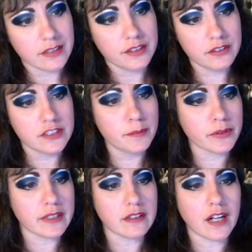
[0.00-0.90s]

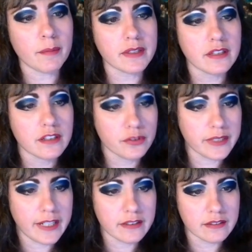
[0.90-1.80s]
YouTuber and comic
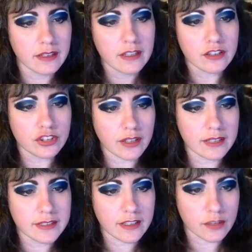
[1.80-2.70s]
creator
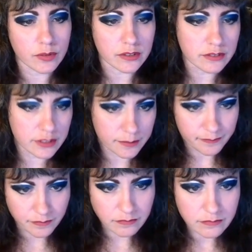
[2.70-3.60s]
John Del Arroz
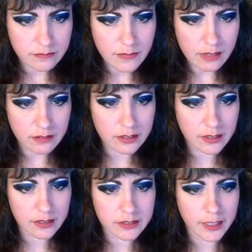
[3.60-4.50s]

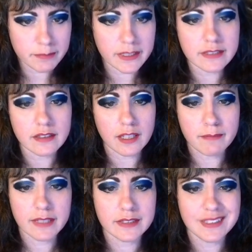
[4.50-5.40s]
discuss the update,
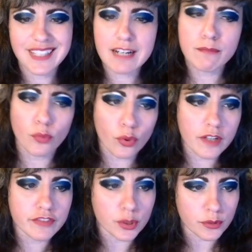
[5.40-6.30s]
lamenting yet more
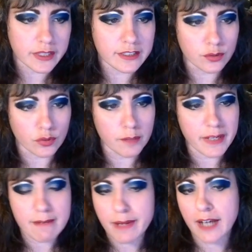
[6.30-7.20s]
of Tolkien's lore
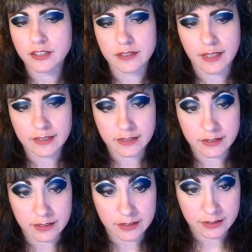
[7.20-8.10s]
being bastardized
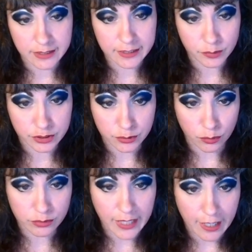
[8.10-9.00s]
since his estate was
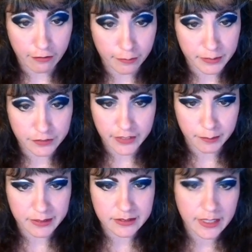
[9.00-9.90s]
sold out from his
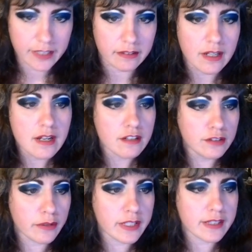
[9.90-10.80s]
family's care.
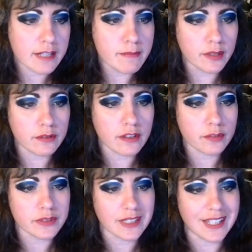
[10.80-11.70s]
Noting that Middle Earth
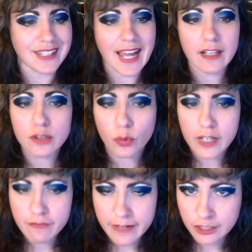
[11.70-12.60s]
was an
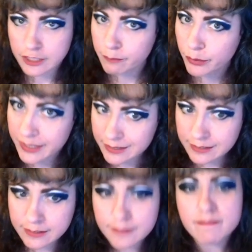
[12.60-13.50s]
allegory for ancient
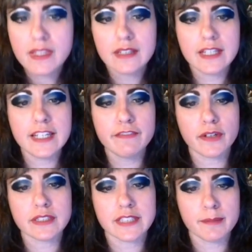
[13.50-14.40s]
Britain, he
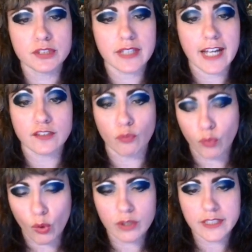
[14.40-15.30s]
felt attempts at
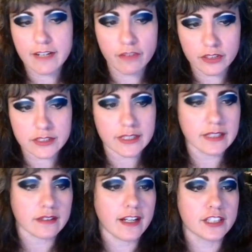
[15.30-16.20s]
woke diversity
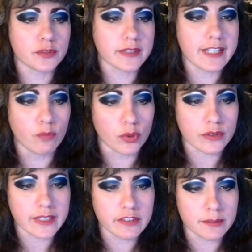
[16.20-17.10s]
clashed with a
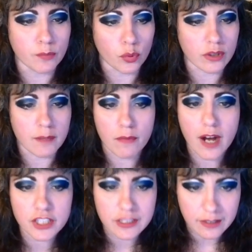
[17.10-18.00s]
world that was more
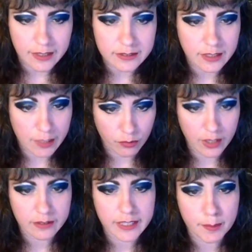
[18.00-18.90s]
homogenized.
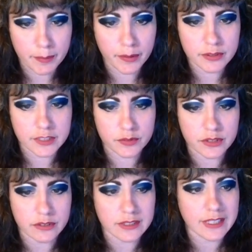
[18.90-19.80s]
Ironically, he proposed this
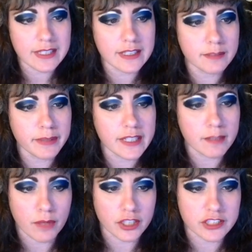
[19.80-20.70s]
resulted in it being
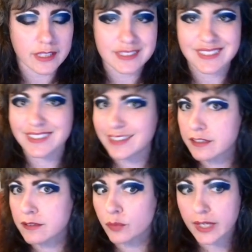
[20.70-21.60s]
homogenized in
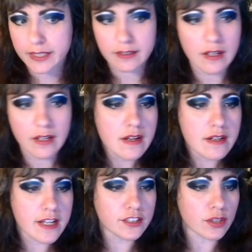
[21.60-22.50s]
another way.
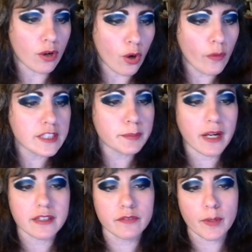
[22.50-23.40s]
It's always
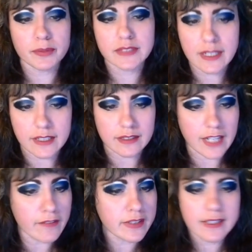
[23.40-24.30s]
about the represented.
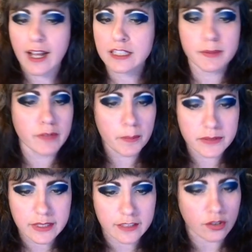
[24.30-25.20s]
Everything has to be
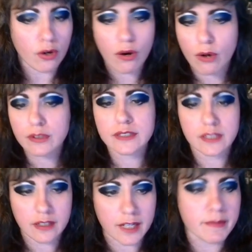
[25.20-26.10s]
represented all the
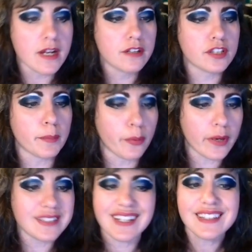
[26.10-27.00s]
time, to the
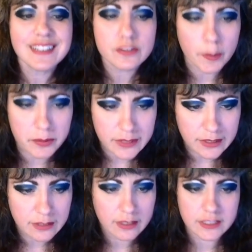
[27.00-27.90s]
point nothing is
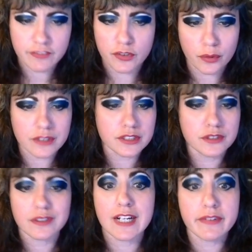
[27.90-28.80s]
represented because, of course, you
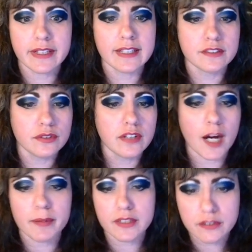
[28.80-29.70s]
turn everything into
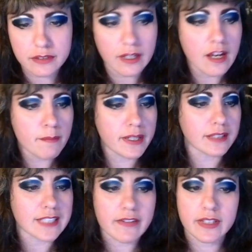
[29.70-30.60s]
gobbledygook
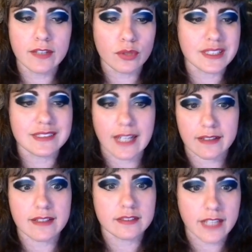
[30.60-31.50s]
because everything looks
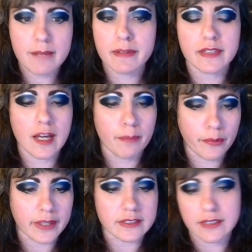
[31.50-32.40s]
exactly the same at that
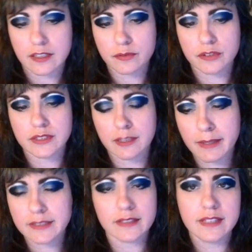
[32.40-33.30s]
point, Del Arroz lamented.